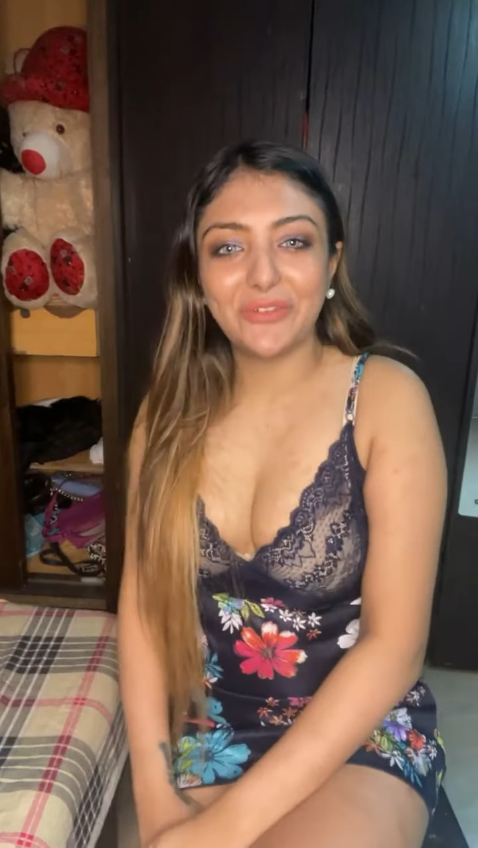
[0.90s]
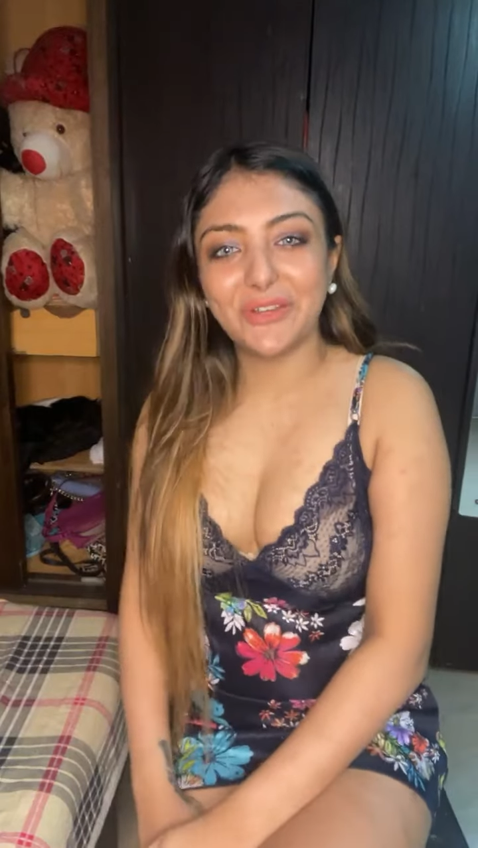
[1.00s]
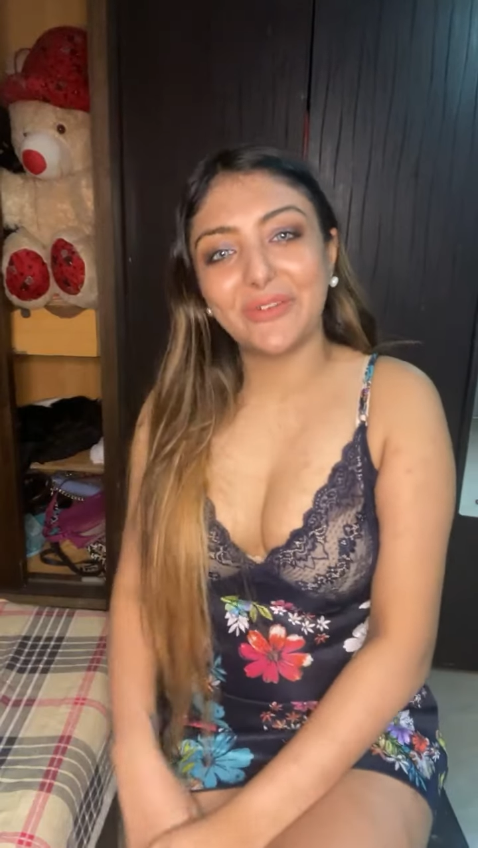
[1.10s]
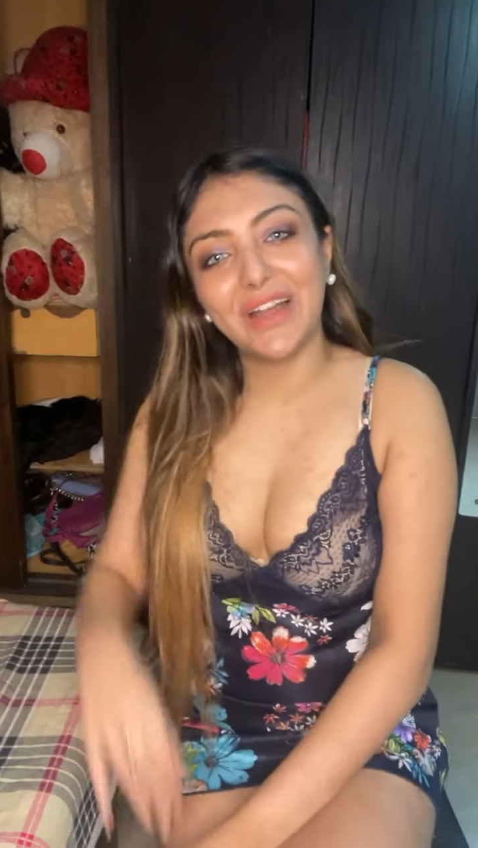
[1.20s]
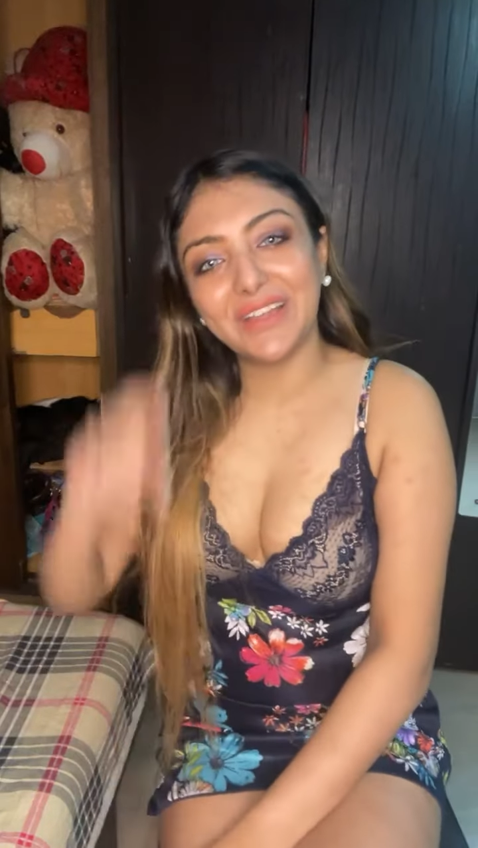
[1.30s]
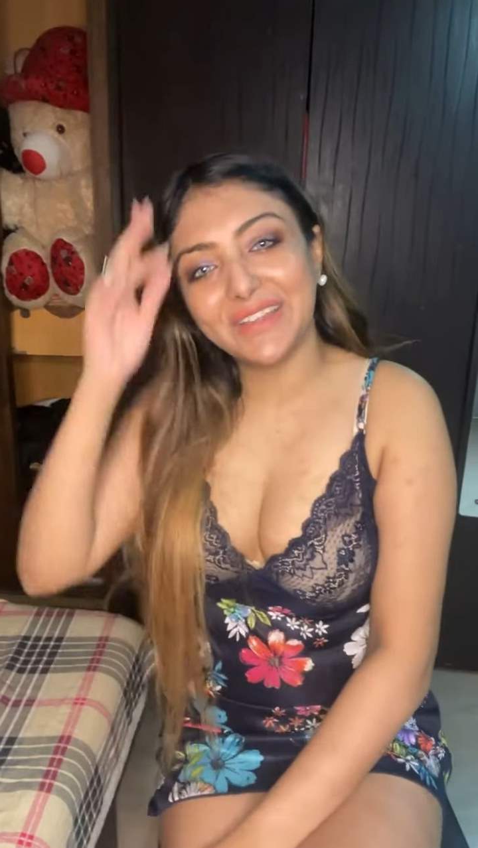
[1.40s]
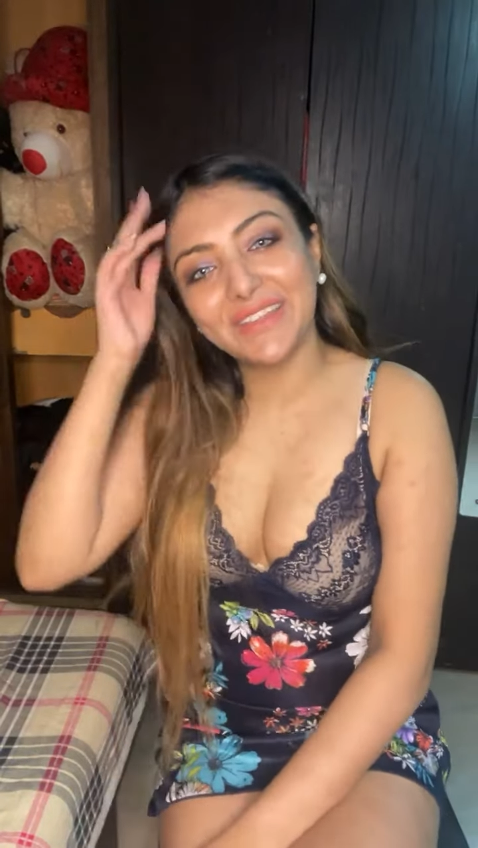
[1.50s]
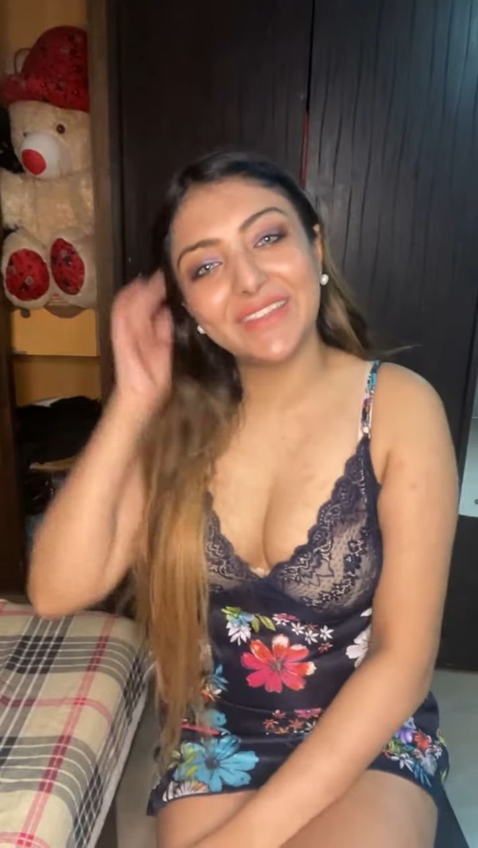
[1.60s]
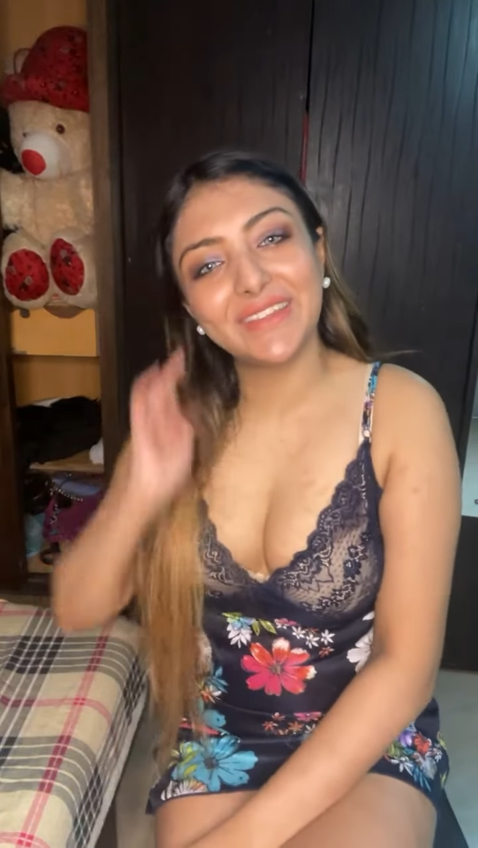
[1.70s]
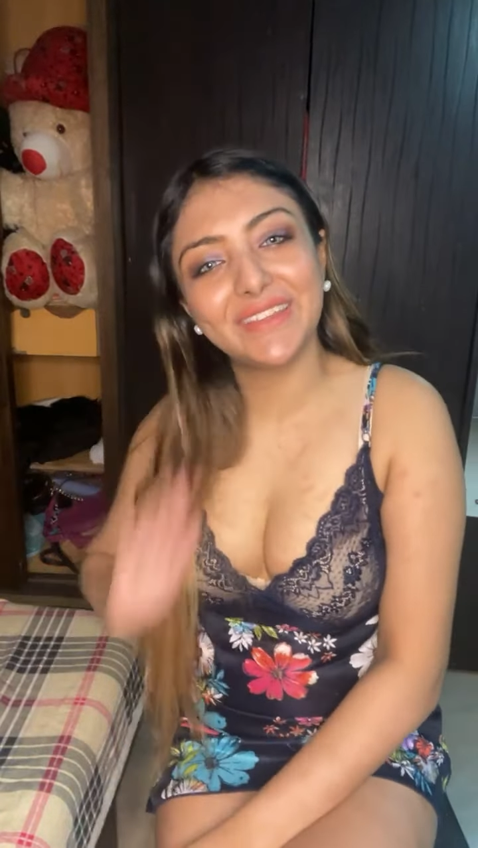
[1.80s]

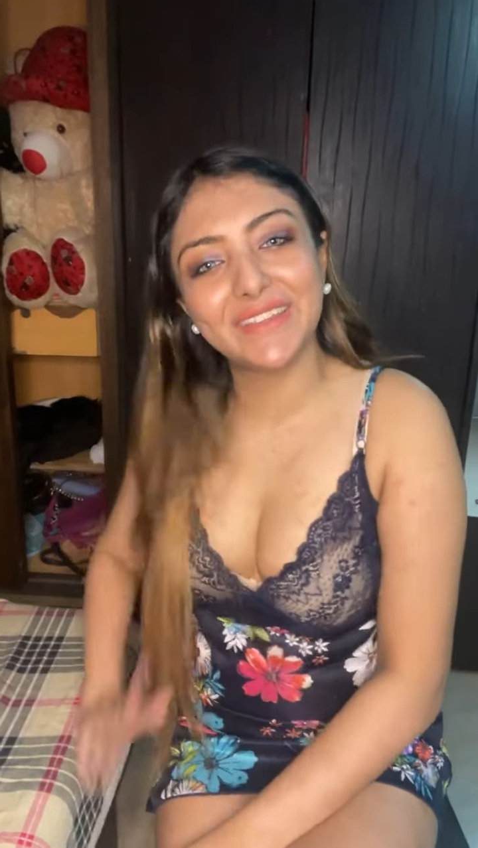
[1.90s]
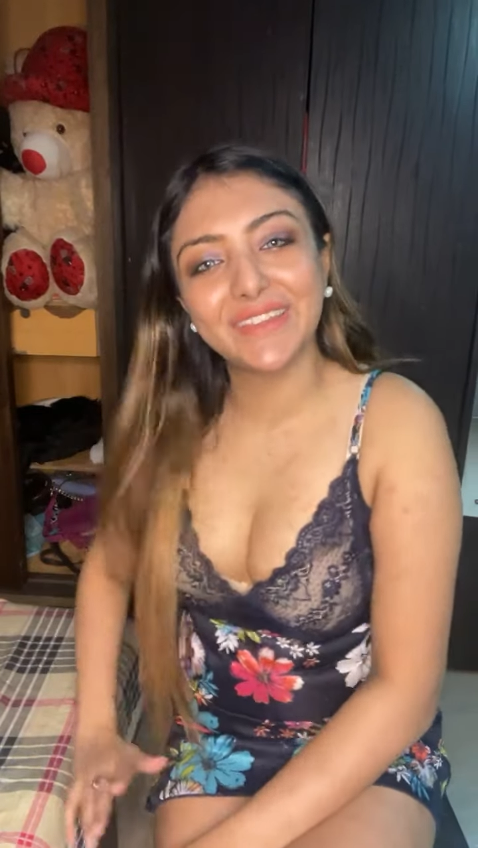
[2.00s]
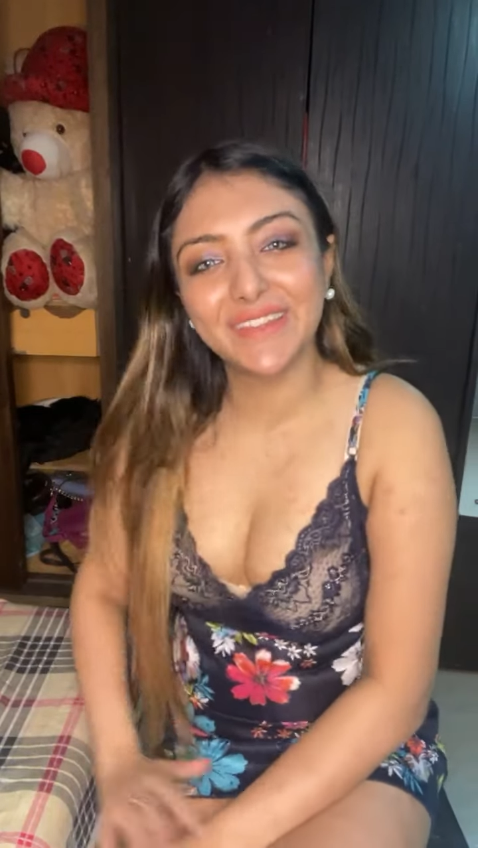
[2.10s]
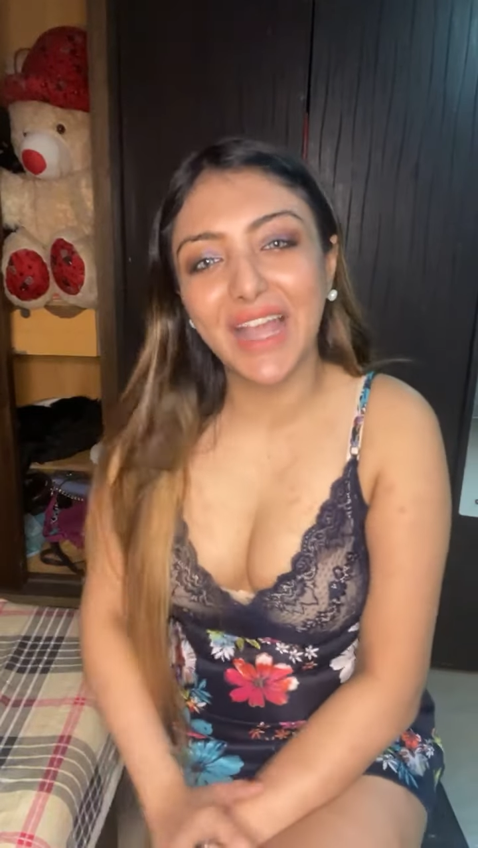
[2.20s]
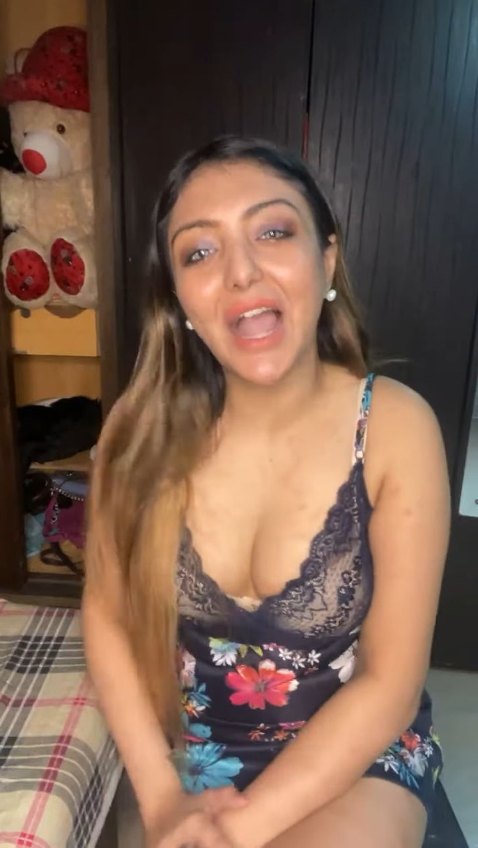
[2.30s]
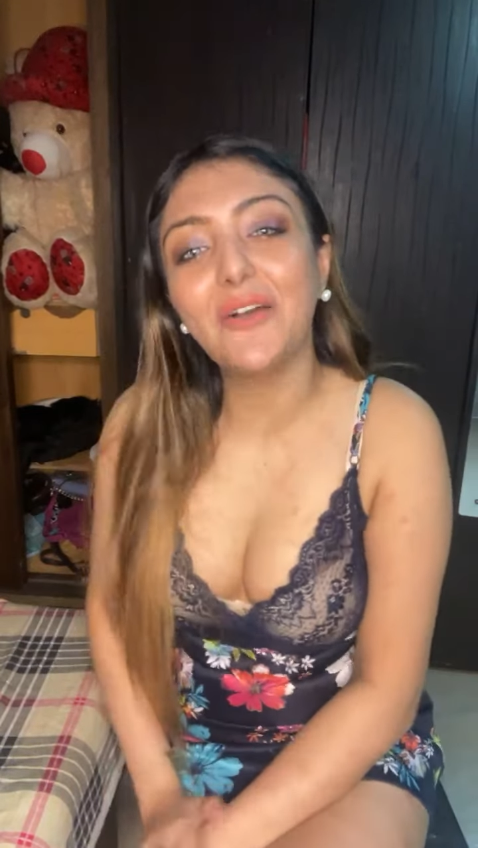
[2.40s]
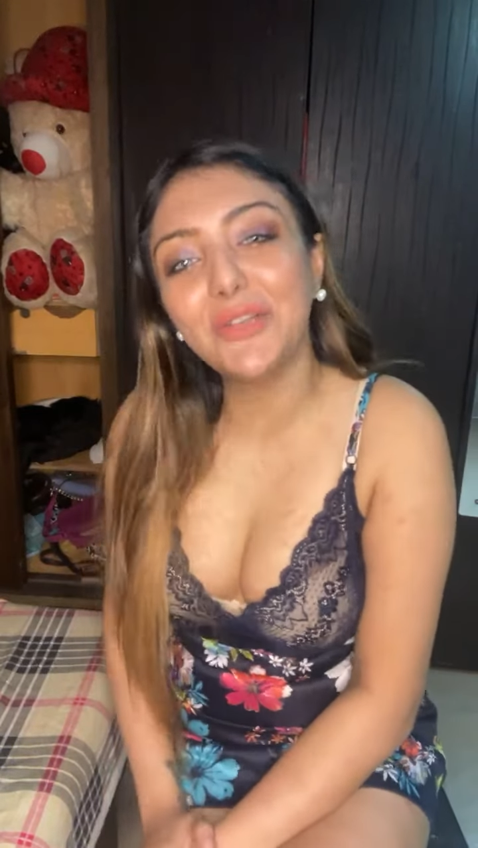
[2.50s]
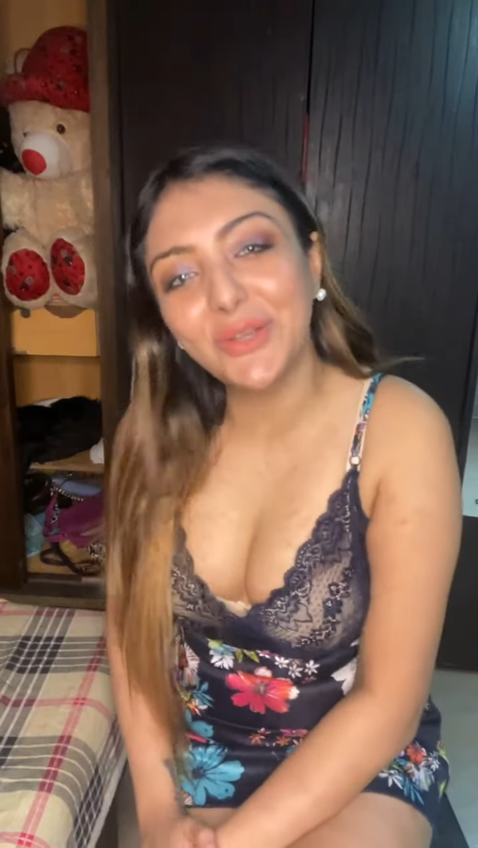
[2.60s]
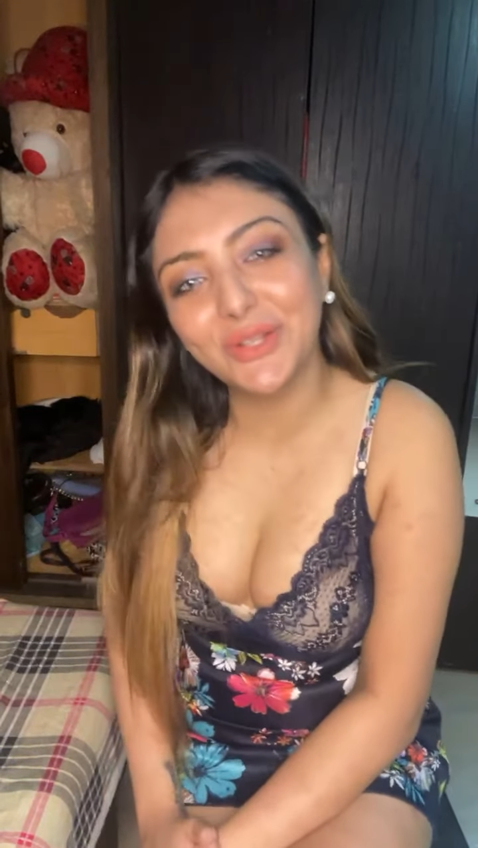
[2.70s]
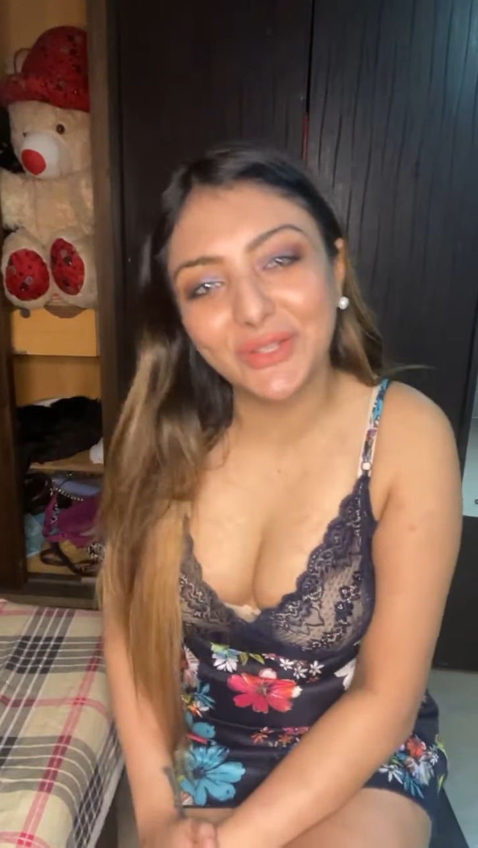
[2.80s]
everyone, how
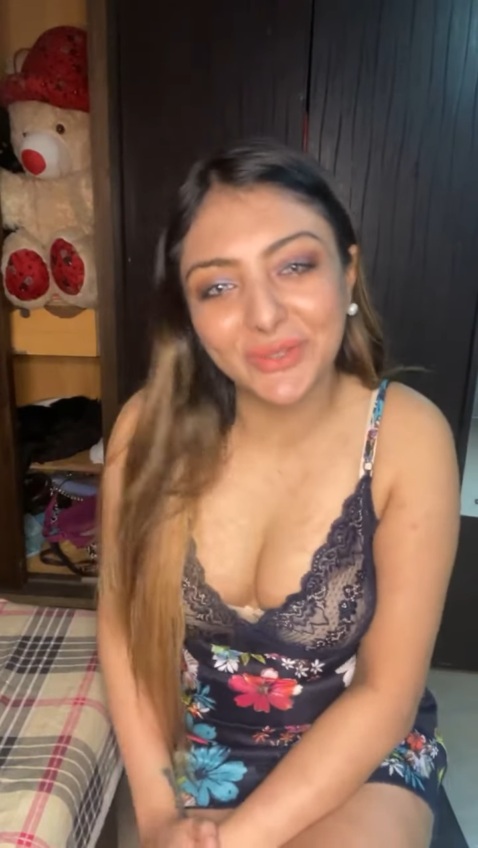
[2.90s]
are you all